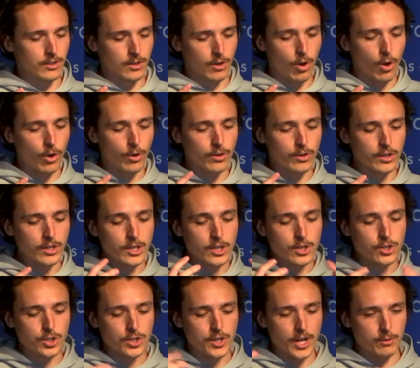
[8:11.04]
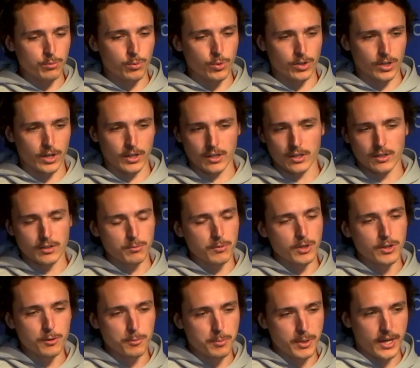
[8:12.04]
on each network, like in
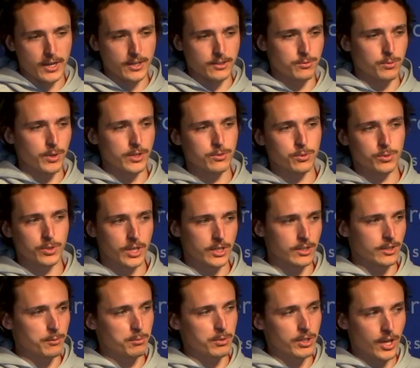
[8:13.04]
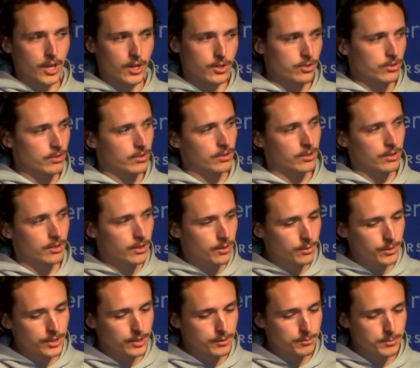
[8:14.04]
the past, right? So you had an application on
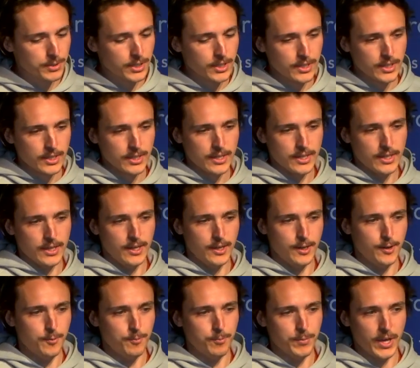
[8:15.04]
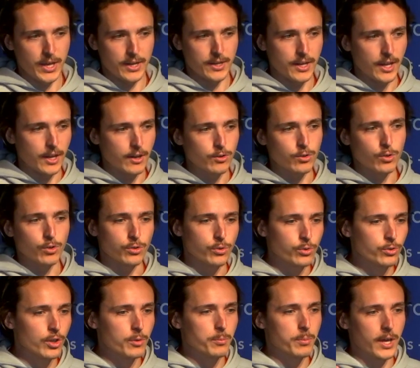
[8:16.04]
Ethereum, and then your
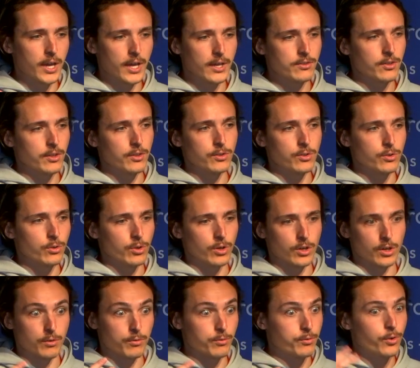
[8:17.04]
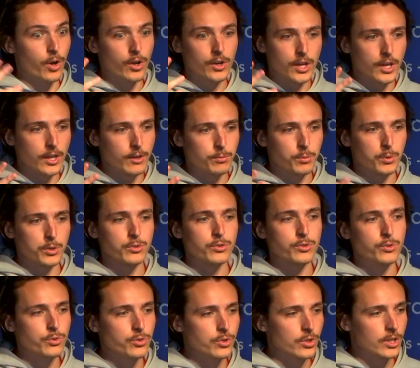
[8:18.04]
user base in your front end was
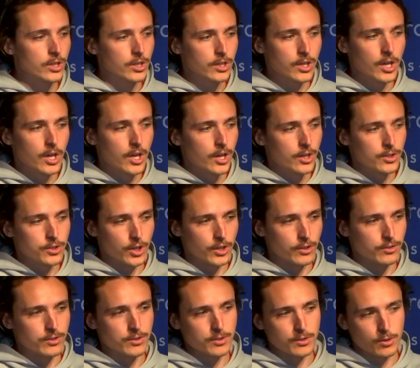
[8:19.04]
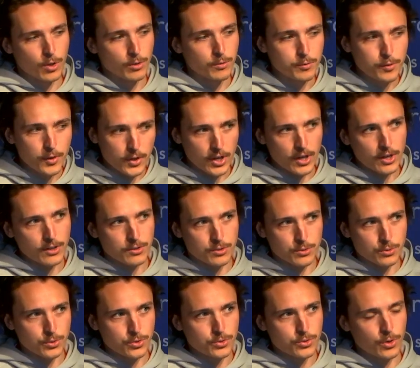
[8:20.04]
usually just configured
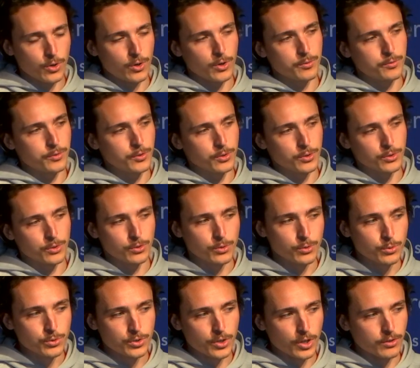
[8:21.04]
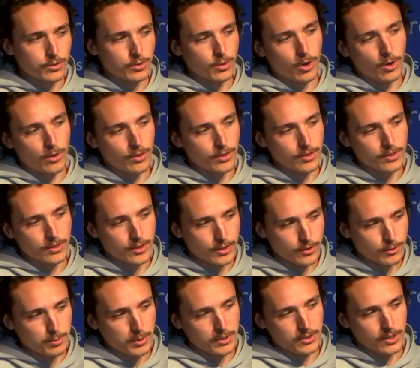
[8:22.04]
to serve your users on this
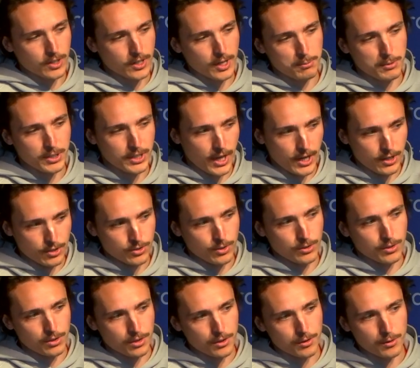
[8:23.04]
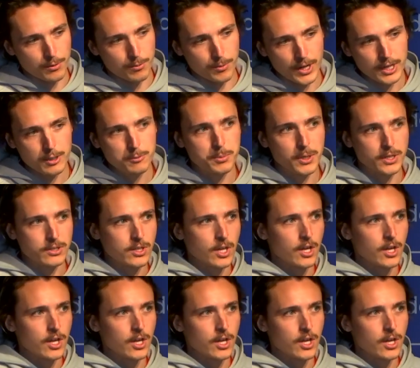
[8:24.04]
particular application on Ethereum, right? But